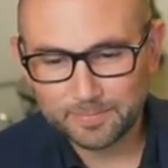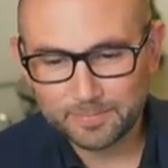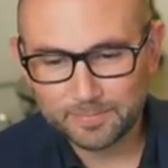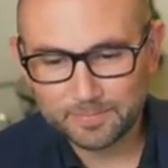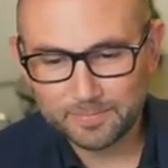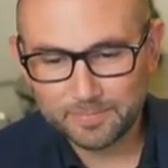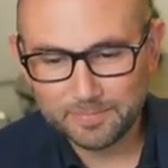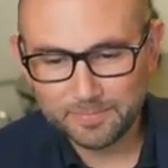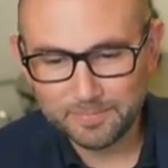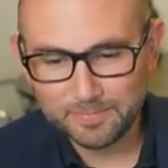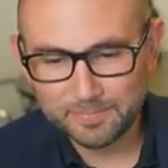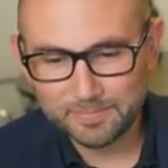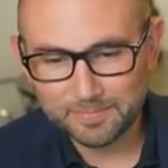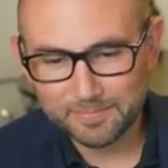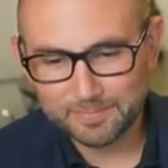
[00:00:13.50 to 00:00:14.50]

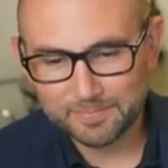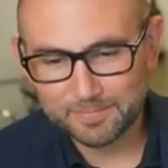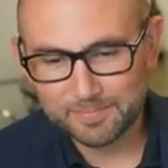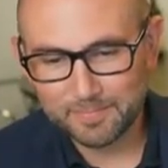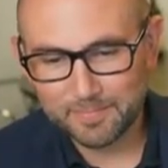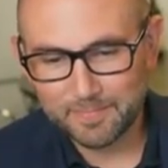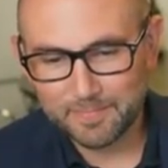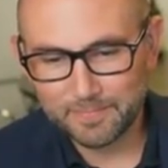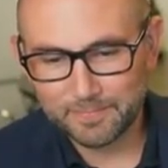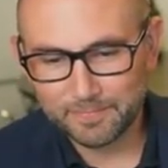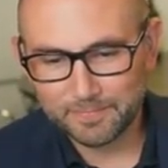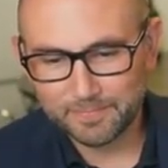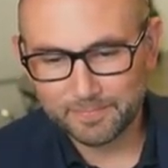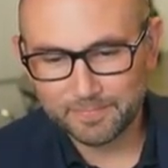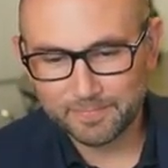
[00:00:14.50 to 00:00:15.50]

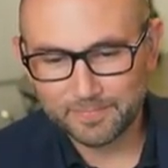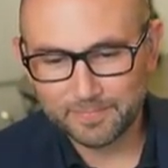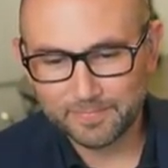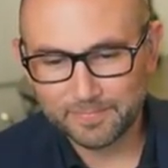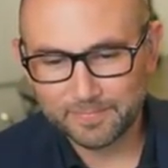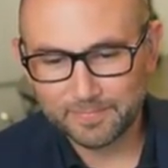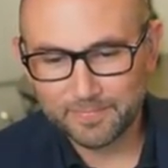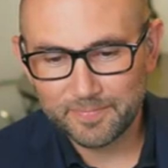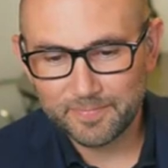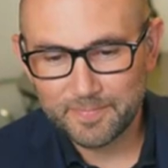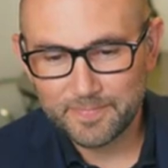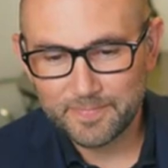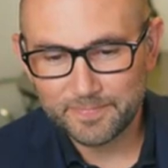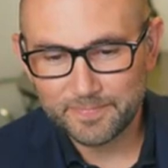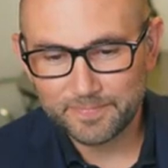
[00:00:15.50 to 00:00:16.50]

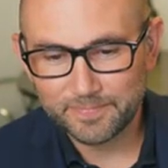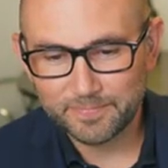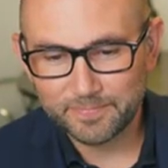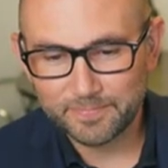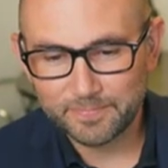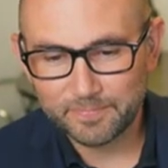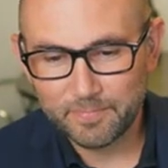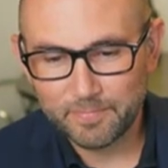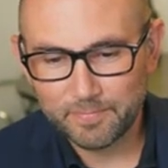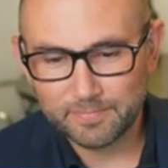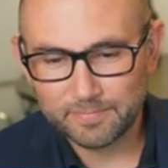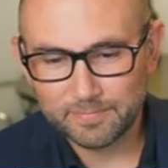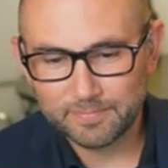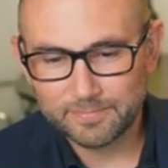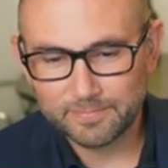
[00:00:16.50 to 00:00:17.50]

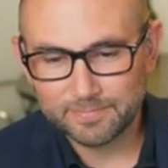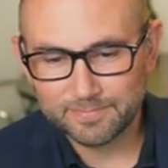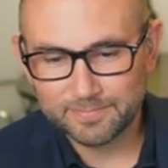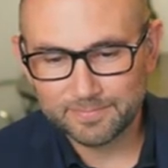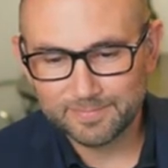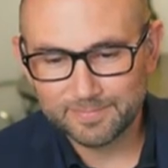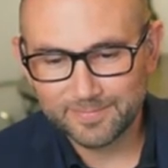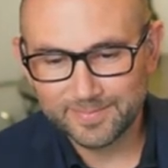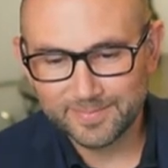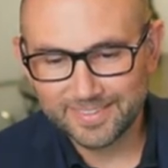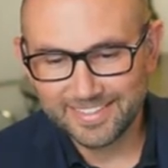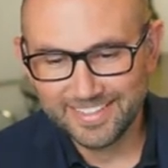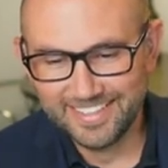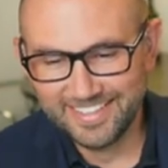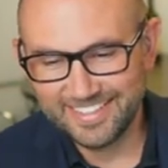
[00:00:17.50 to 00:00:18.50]

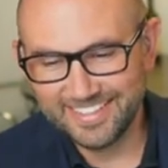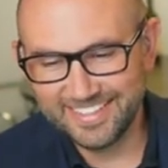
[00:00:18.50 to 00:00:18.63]
No words are spoken by the person on screen.